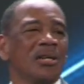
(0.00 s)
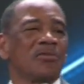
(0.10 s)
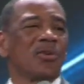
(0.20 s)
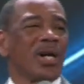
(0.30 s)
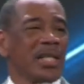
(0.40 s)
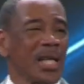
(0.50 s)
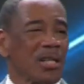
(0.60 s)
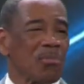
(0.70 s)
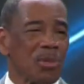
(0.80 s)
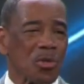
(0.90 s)
for
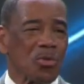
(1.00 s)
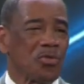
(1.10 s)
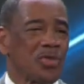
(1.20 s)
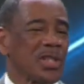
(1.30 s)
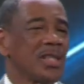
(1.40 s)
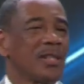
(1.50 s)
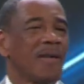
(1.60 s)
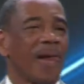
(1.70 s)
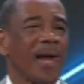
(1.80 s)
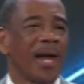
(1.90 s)
another move
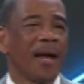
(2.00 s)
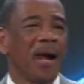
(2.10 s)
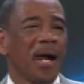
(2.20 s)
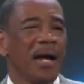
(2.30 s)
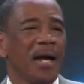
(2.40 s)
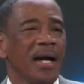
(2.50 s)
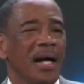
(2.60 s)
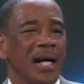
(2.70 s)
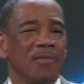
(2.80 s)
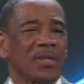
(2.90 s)

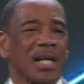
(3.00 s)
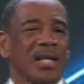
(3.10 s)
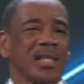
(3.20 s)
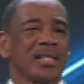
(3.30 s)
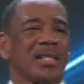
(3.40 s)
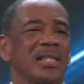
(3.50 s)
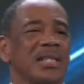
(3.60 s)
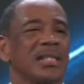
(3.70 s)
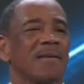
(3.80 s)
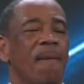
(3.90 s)
of God.
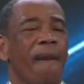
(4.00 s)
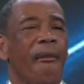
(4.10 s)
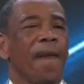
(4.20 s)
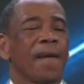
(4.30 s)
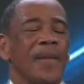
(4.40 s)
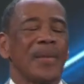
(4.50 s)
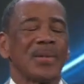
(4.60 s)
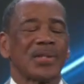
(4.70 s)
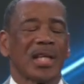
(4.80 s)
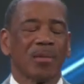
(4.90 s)

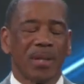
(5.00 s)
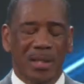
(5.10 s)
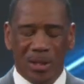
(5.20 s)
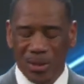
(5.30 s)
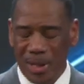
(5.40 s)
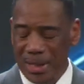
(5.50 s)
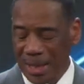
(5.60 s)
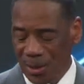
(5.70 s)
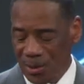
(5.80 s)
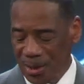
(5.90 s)
Celebrate the Lord in the
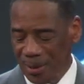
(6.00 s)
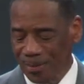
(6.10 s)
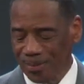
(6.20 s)
house.